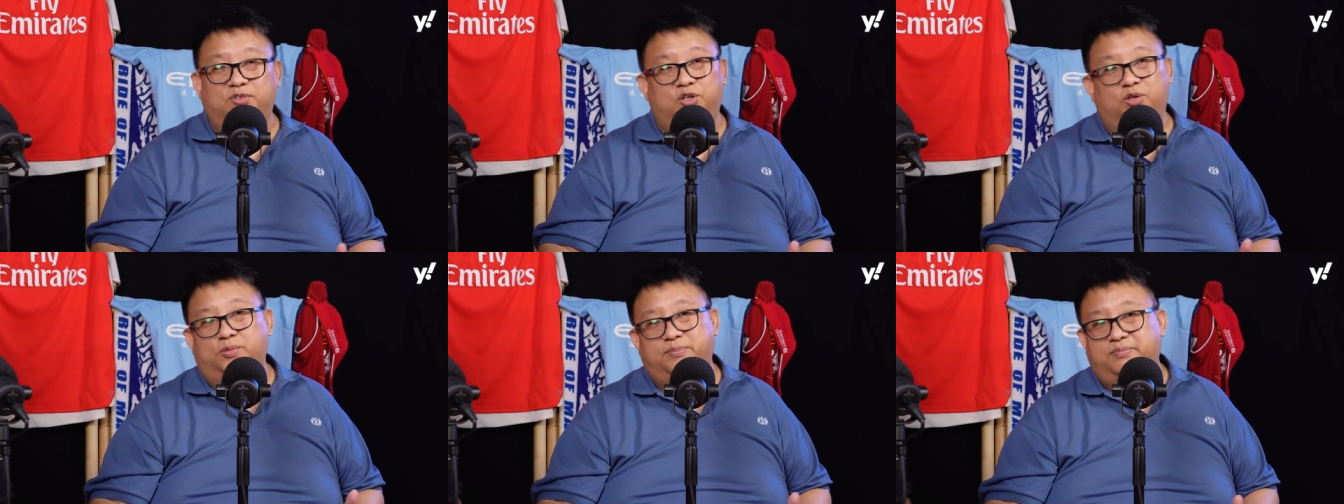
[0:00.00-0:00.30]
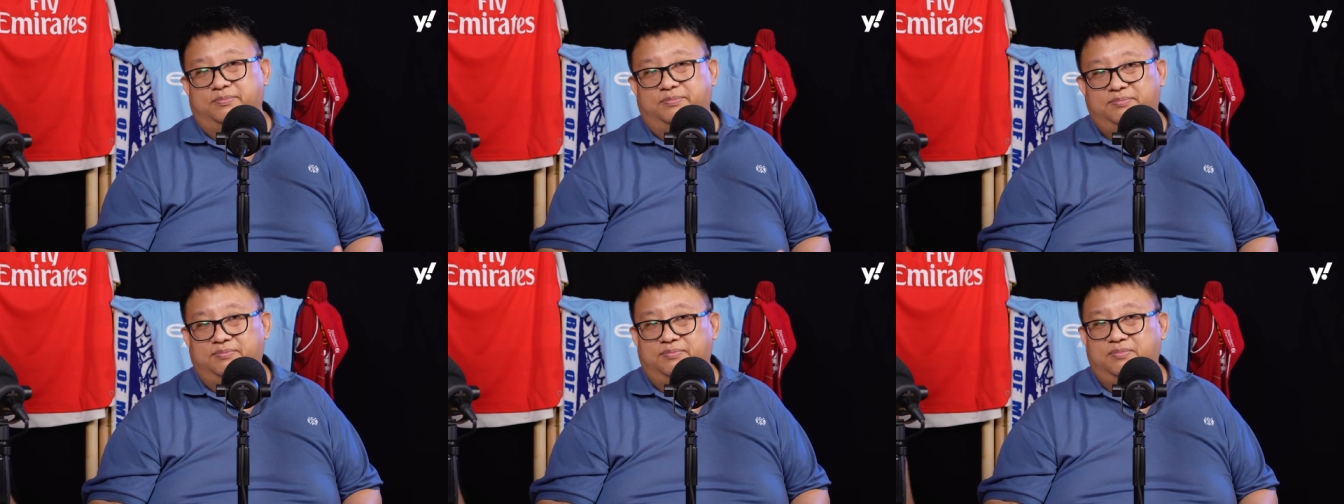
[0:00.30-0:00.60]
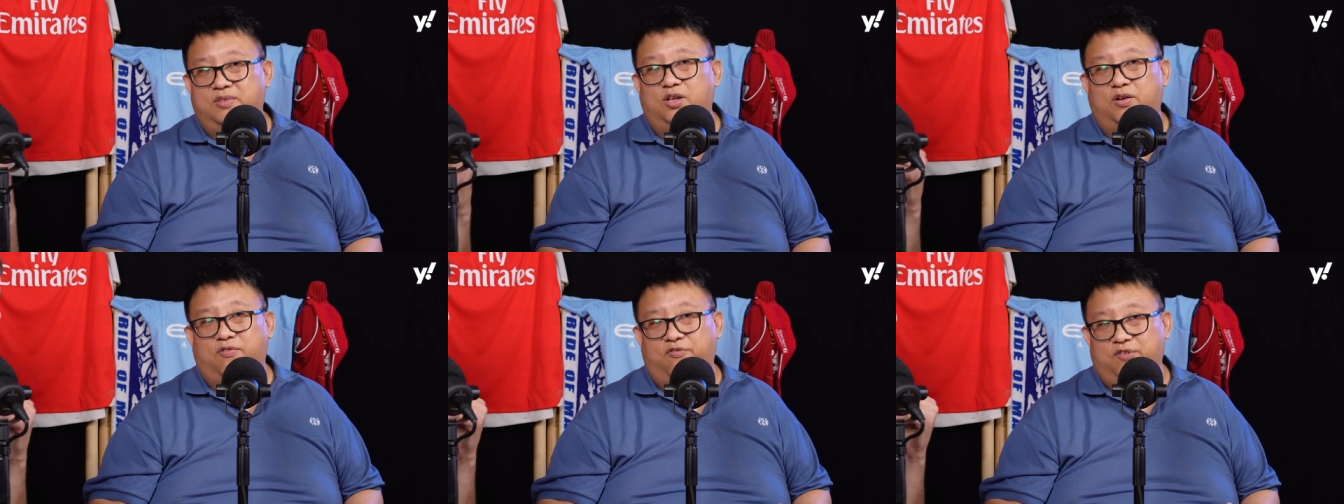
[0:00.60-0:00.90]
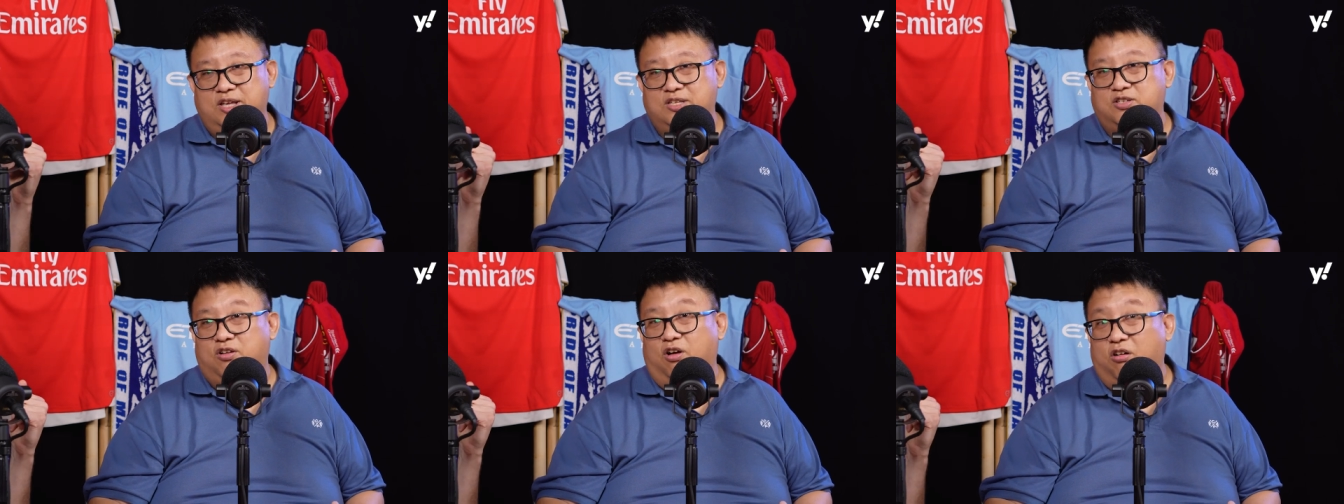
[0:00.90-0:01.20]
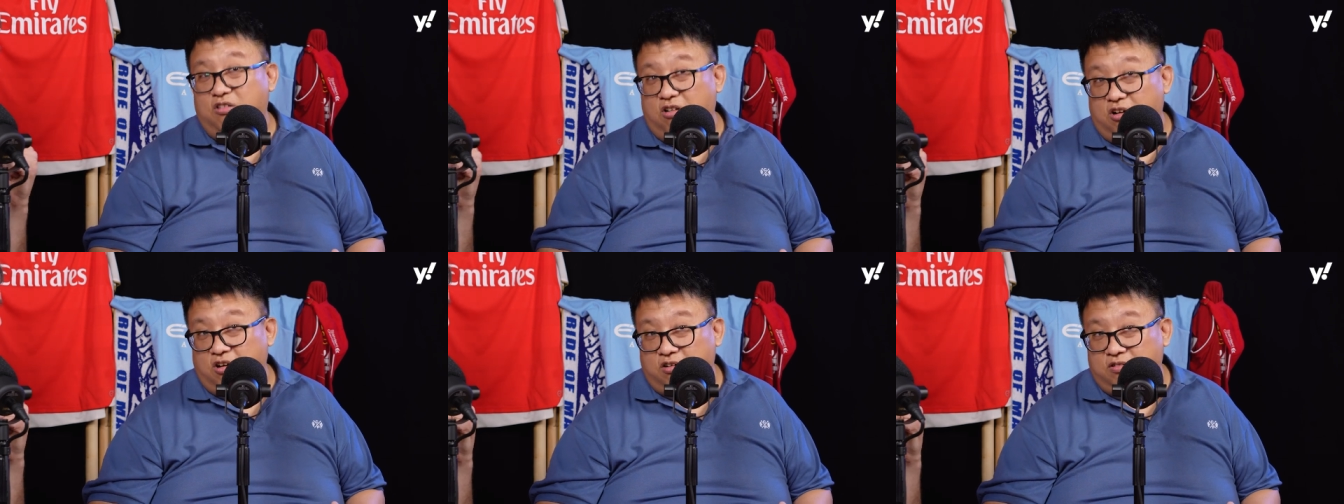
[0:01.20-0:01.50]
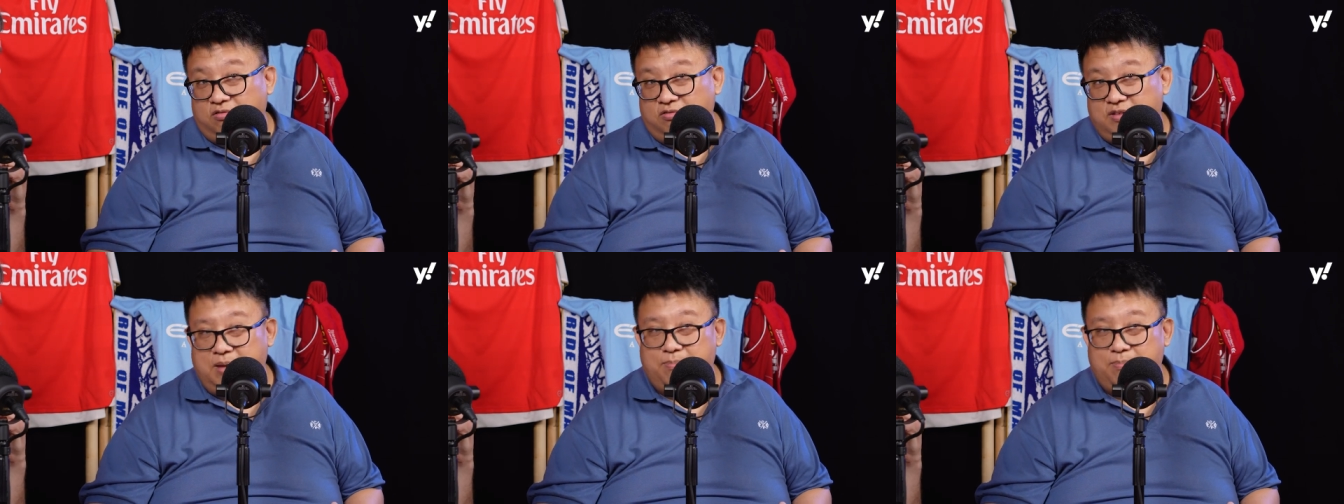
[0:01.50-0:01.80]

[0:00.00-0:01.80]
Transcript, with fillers: Nope, you face Hong Kong